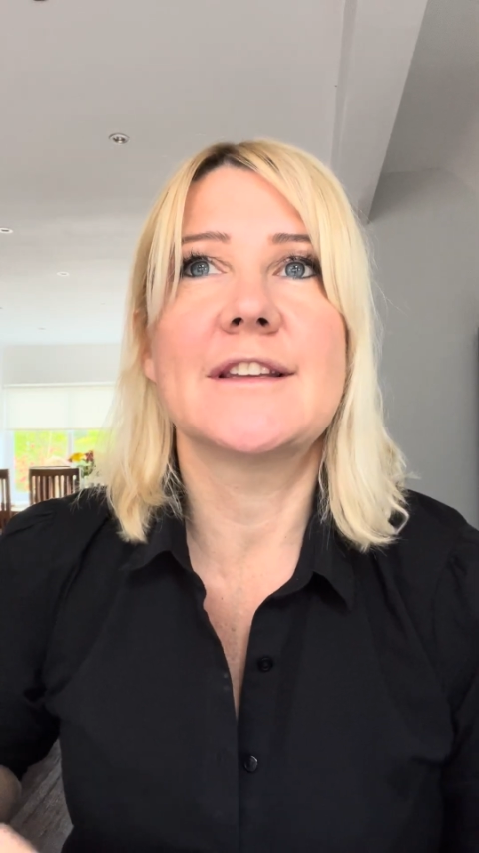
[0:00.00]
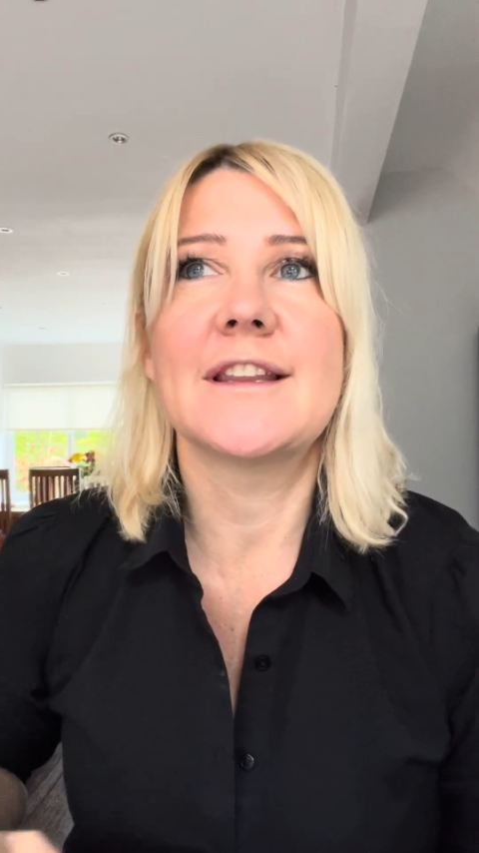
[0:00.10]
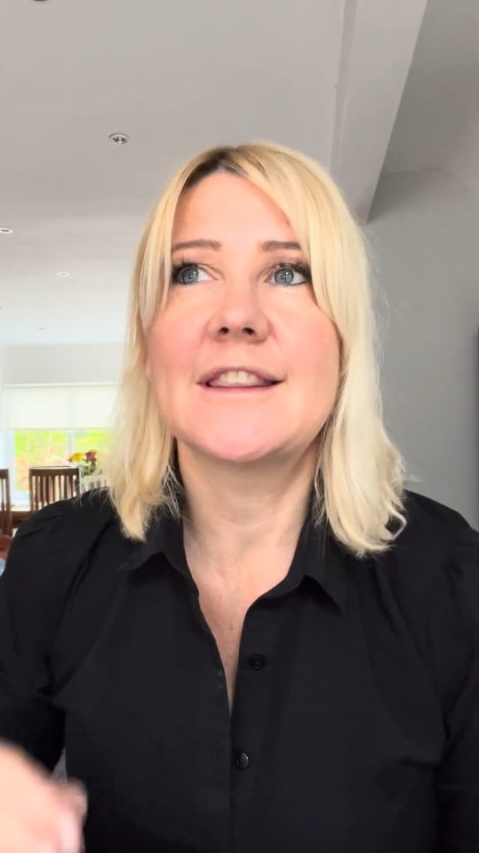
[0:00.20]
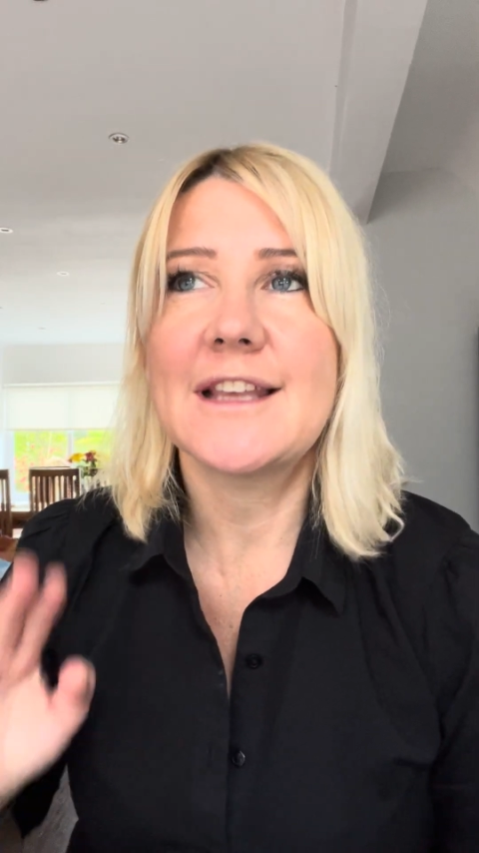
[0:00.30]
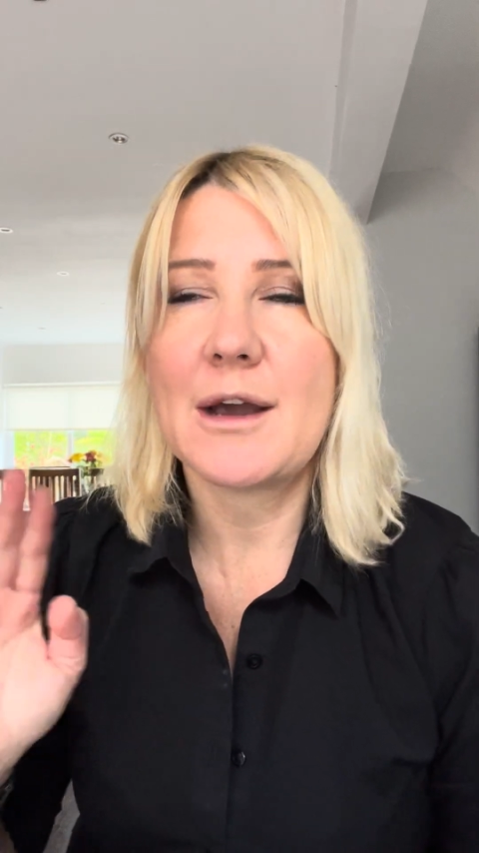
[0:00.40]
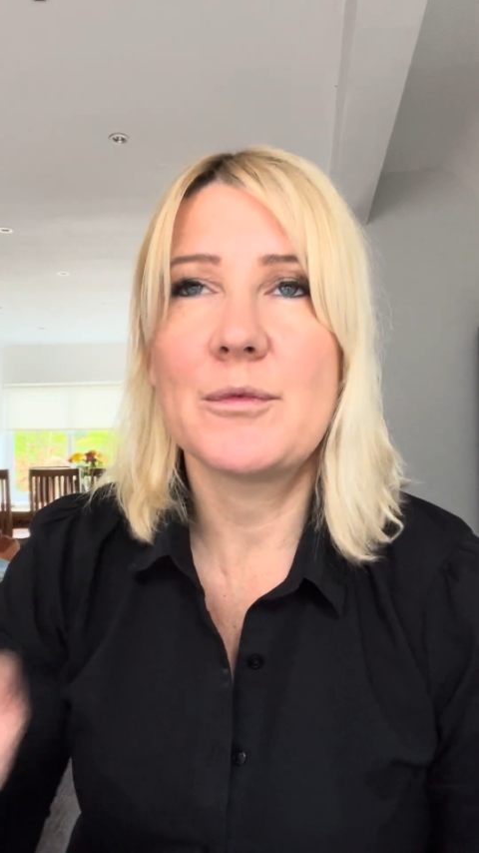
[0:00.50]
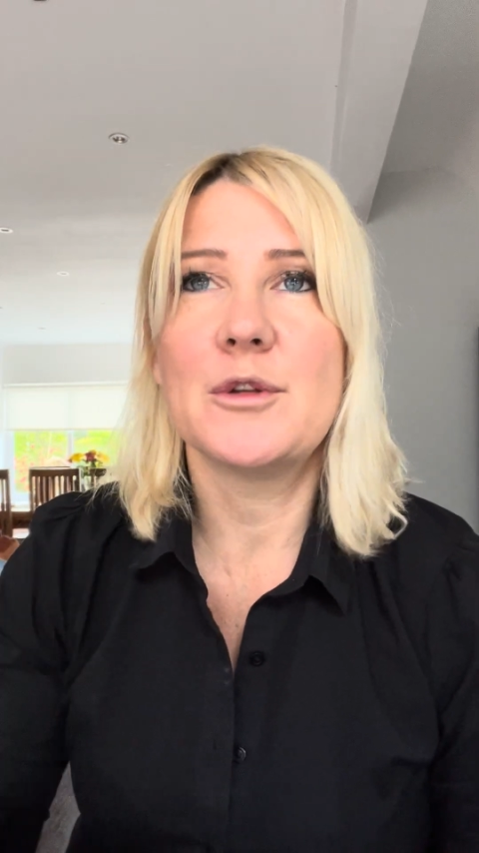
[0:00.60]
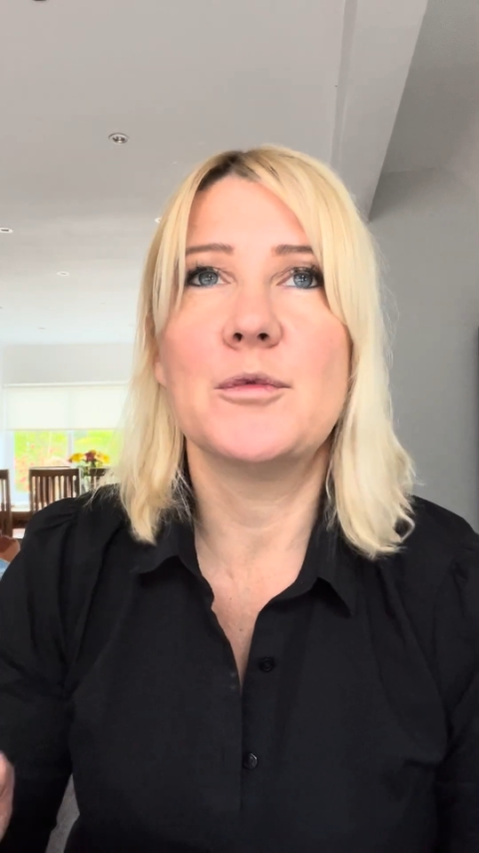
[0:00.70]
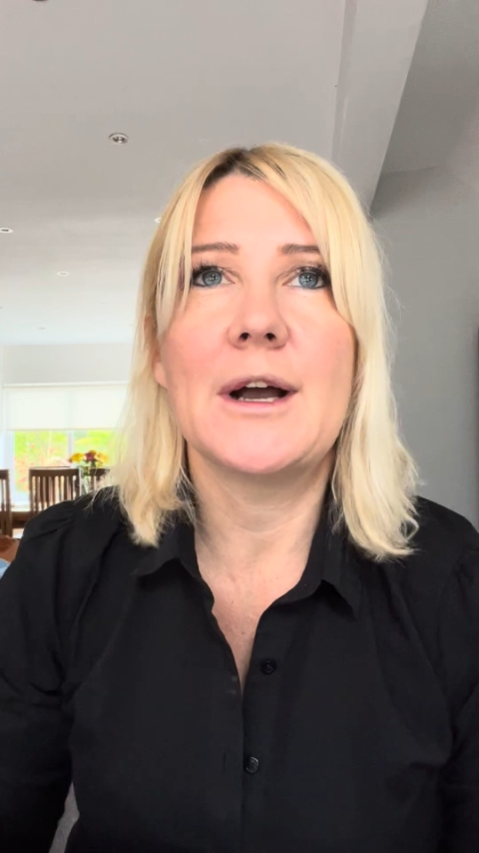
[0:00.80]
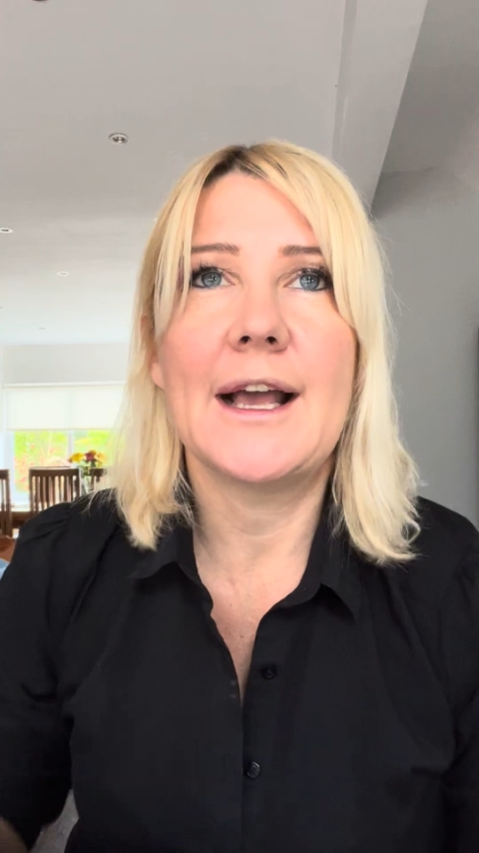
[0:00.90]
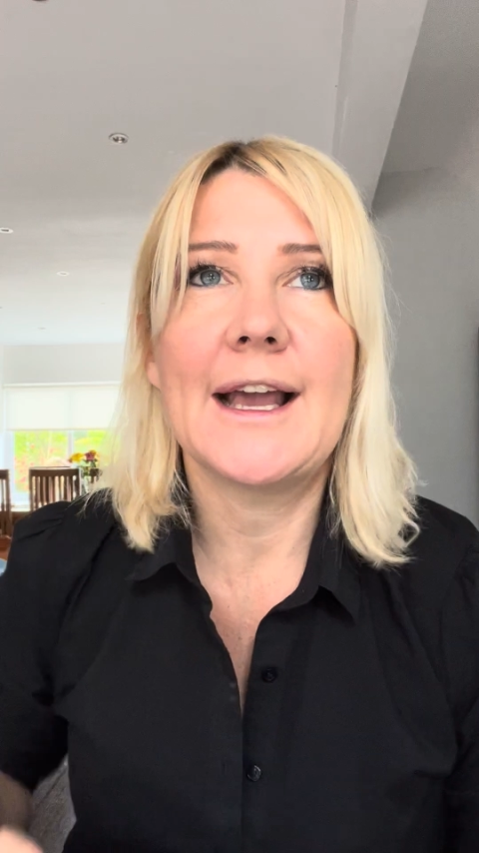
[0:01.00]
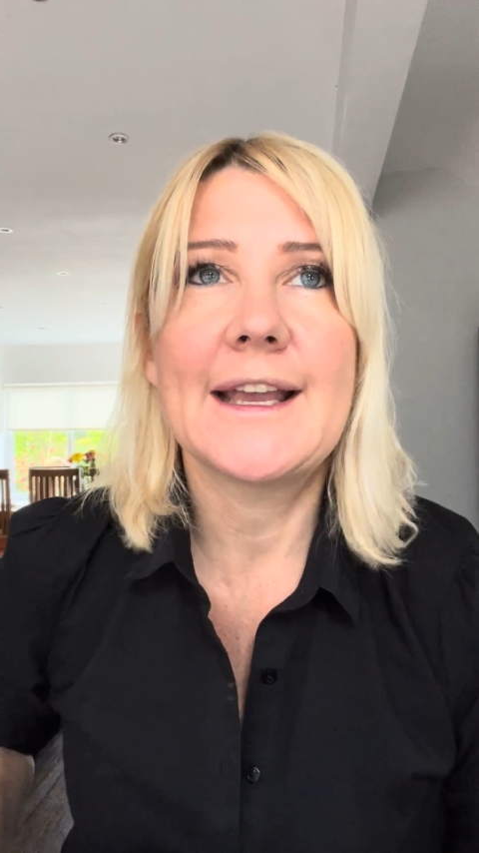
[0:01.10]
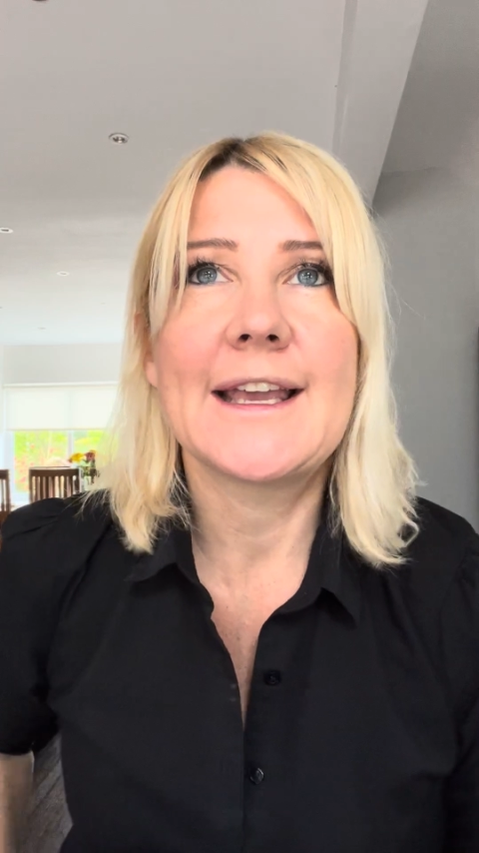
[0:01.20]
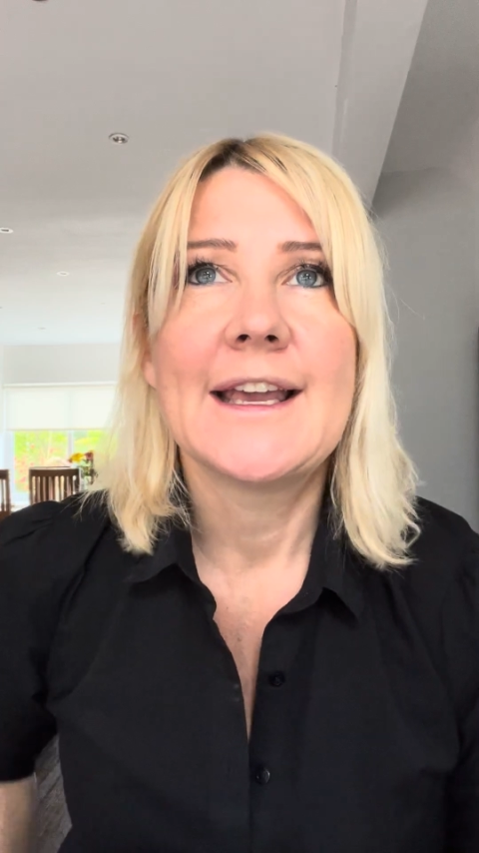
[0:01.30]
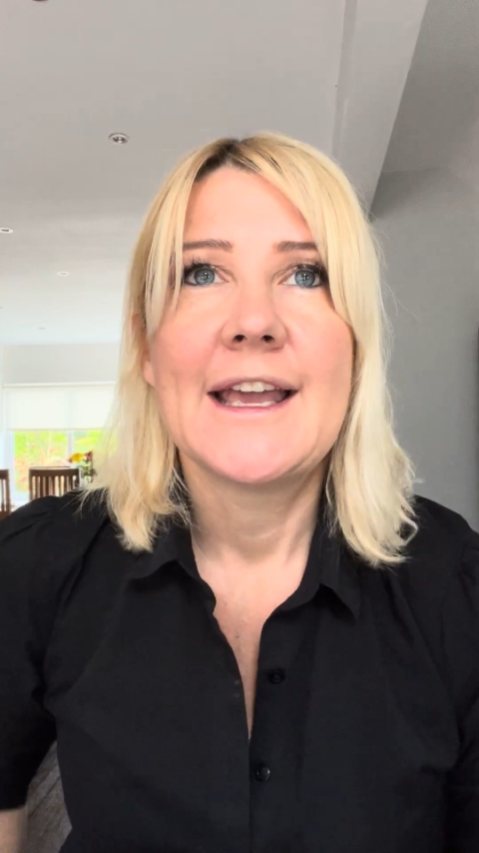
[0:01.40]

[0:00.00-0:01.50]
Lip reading: that that will work.